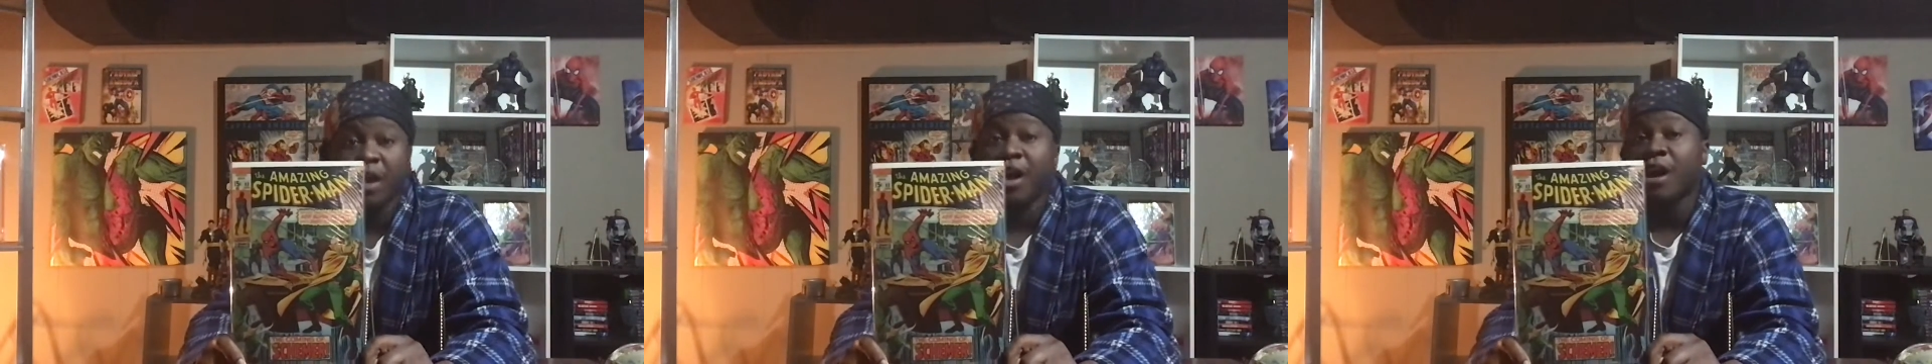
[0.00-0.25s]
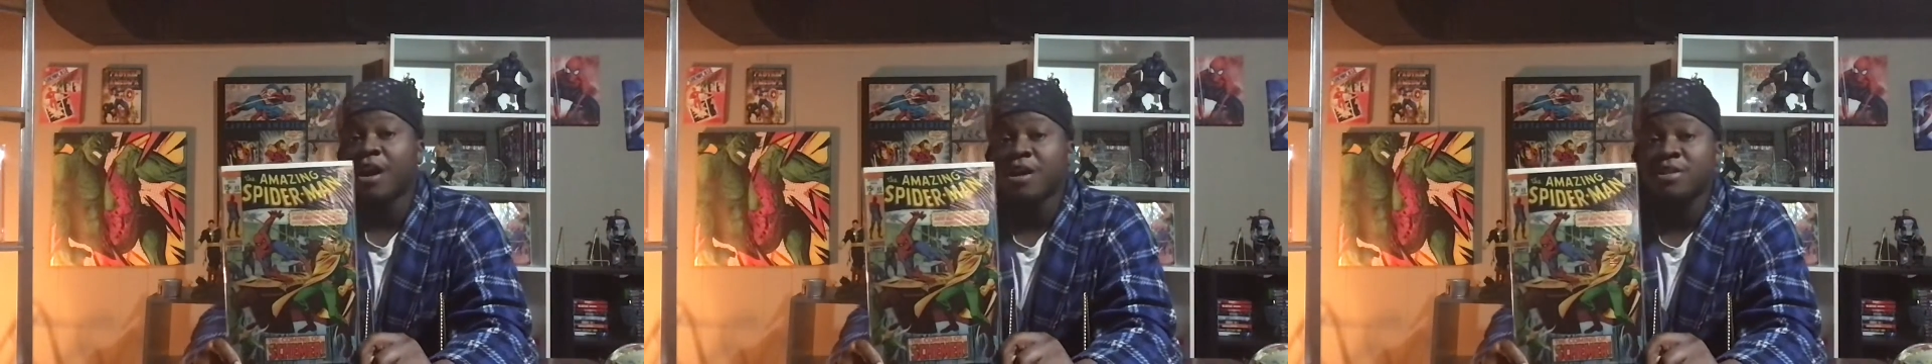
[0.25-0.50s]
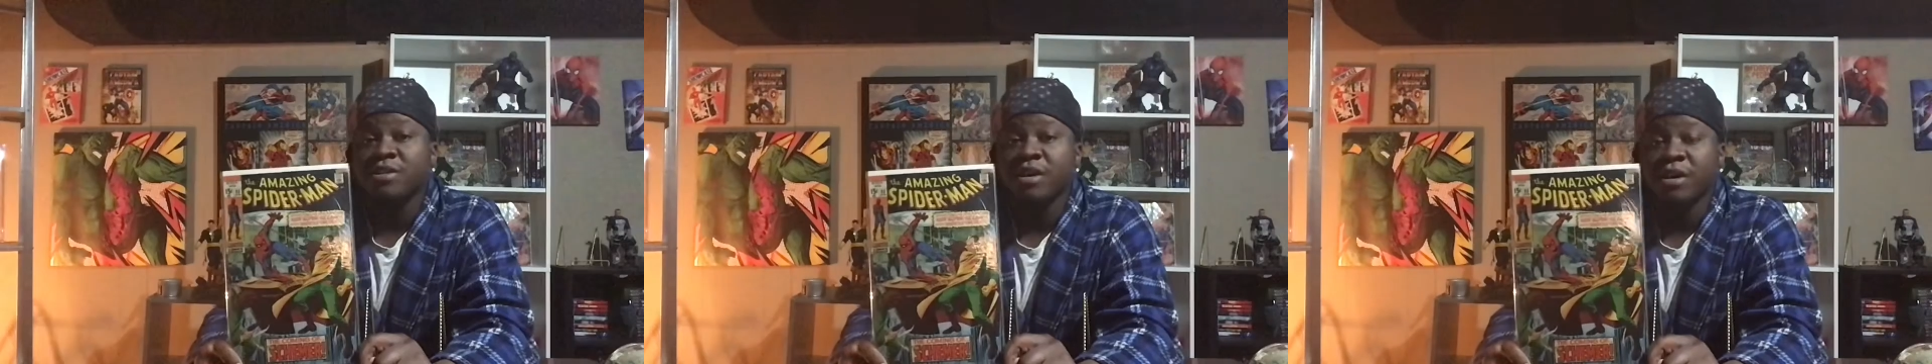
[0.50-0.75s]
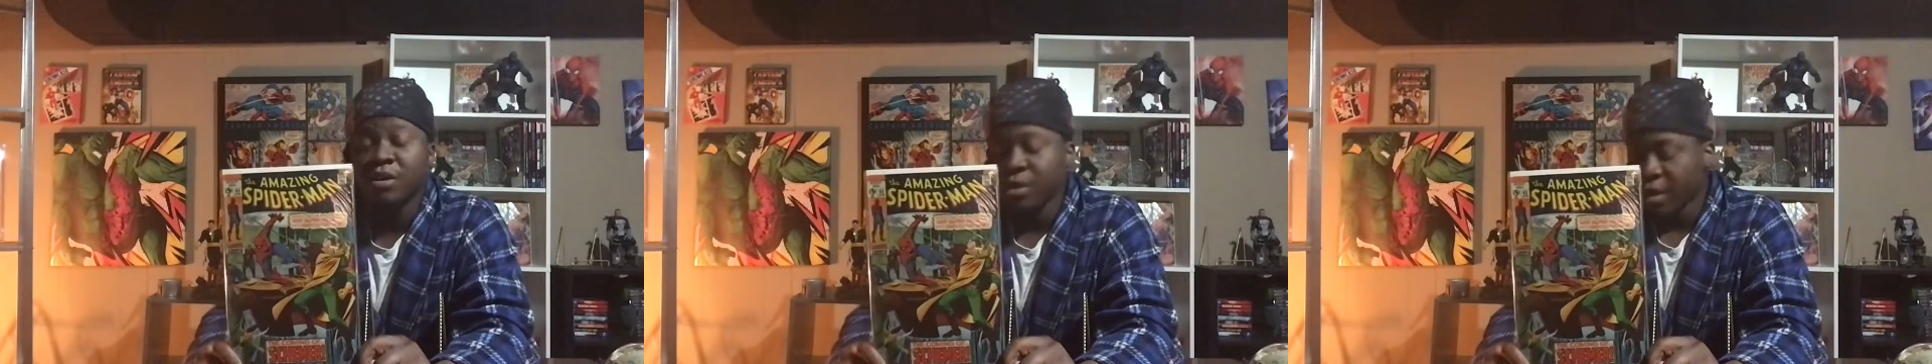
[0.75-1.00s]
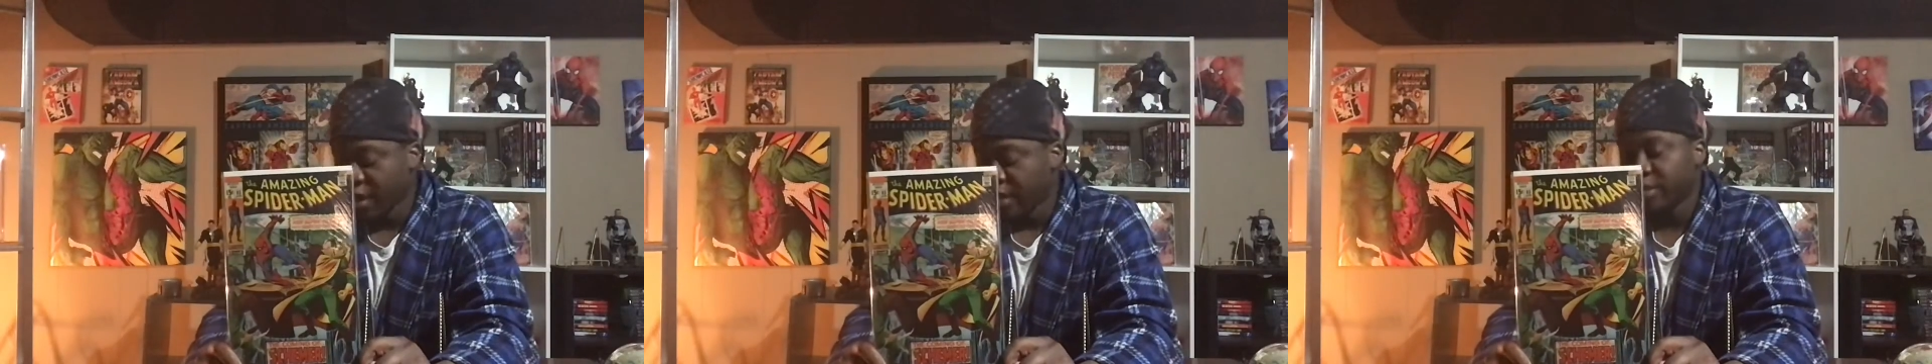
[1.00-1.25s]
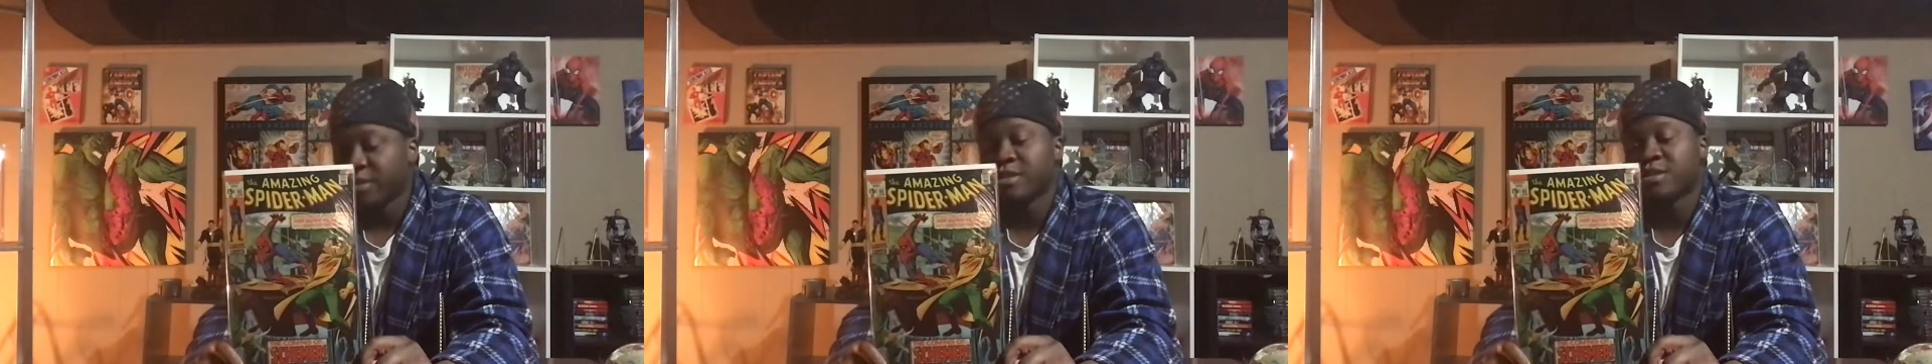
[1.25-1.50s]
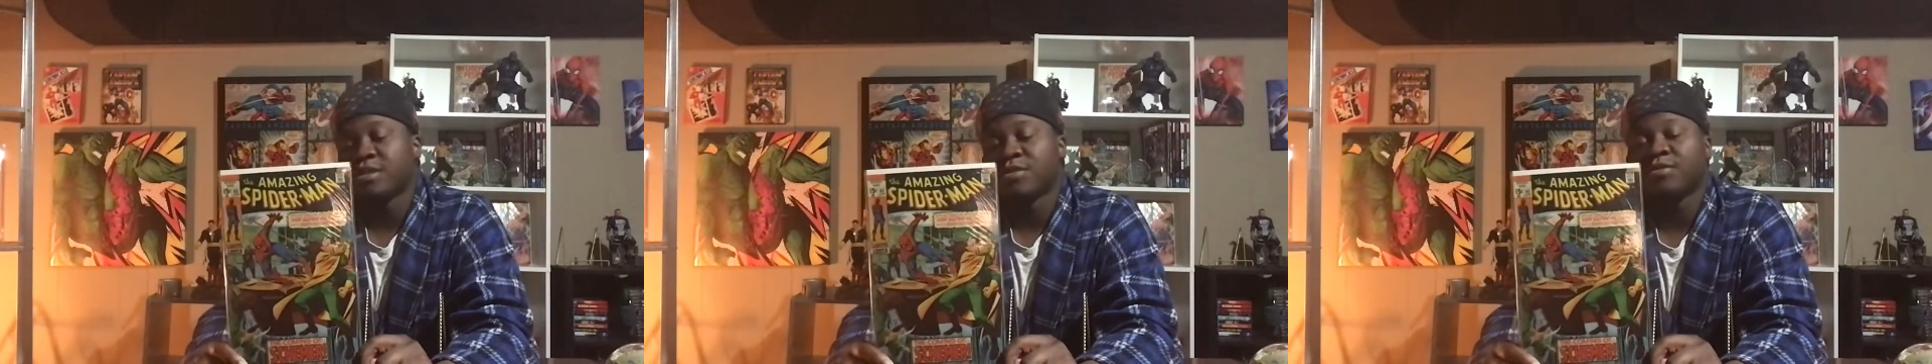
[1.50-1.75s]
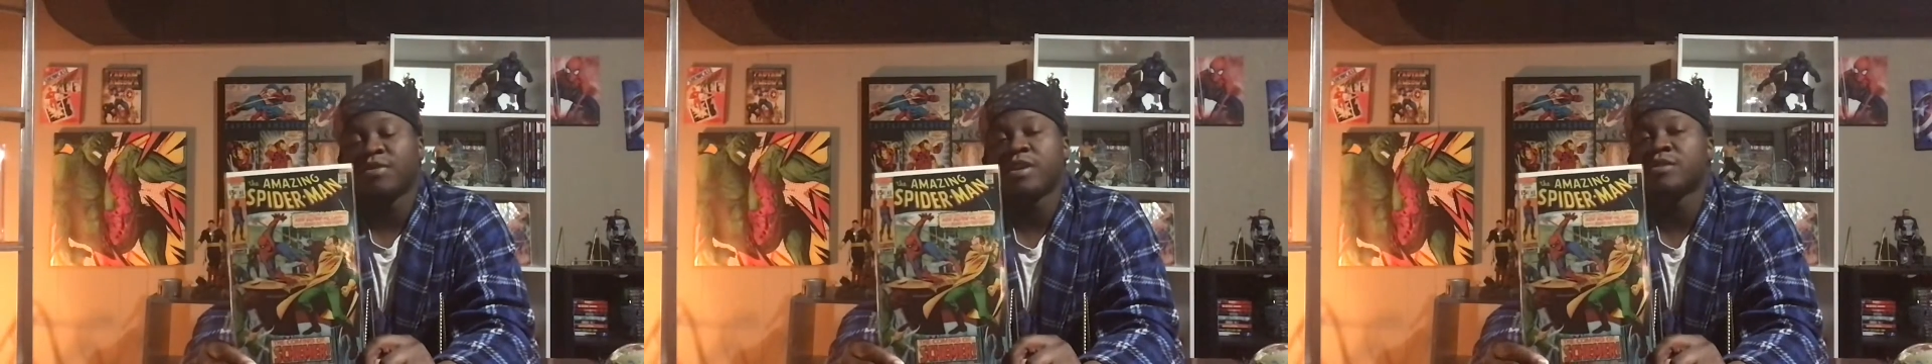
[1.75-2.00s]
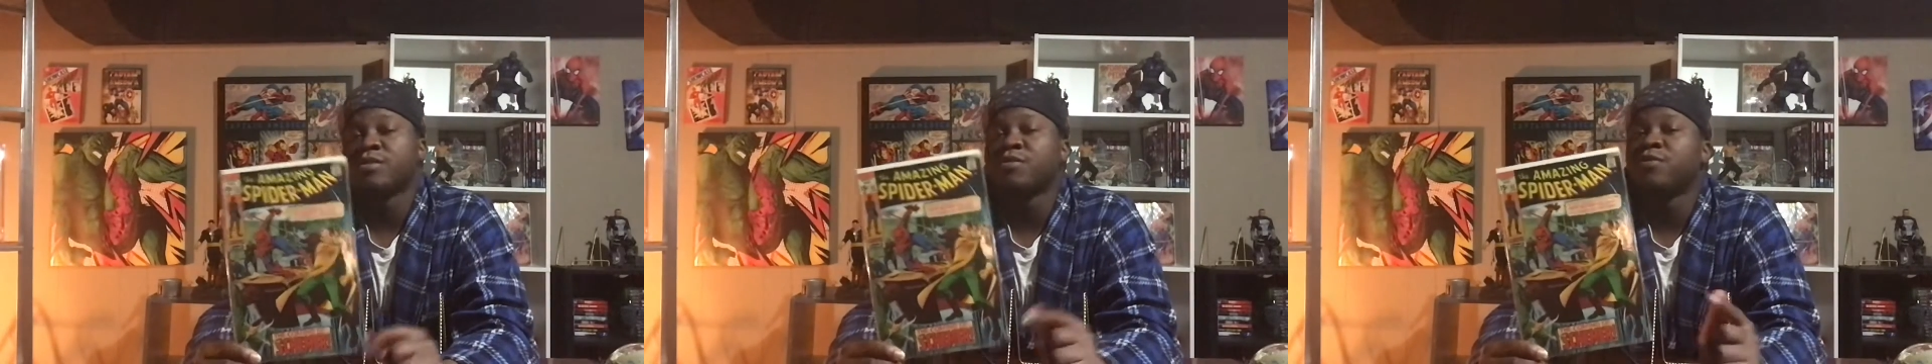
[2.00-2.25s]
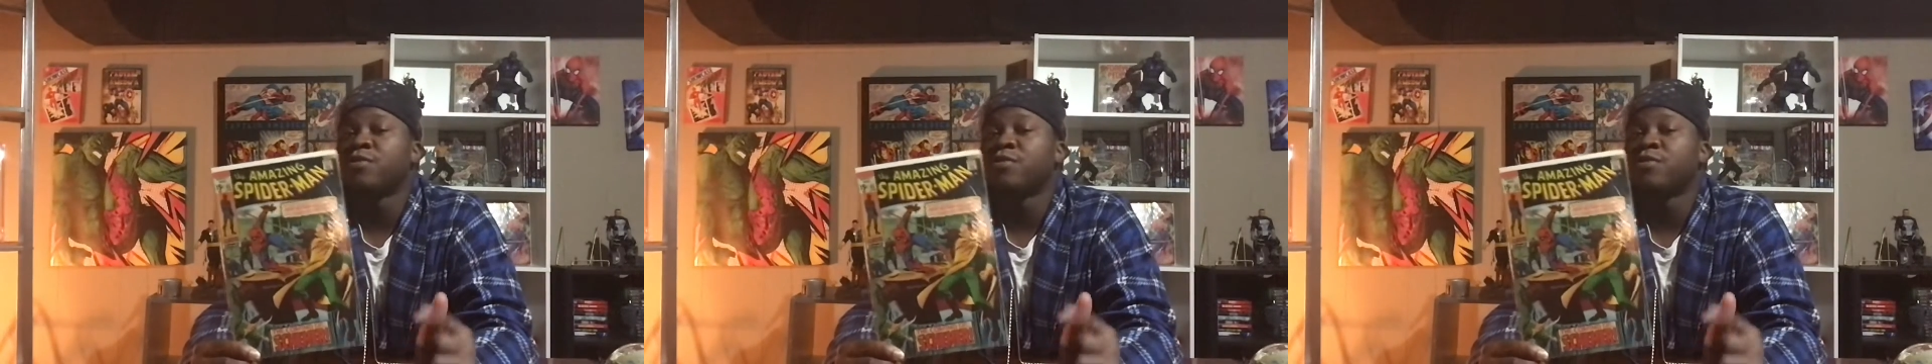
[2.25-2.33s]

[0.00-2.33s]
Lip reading: Also, this is the first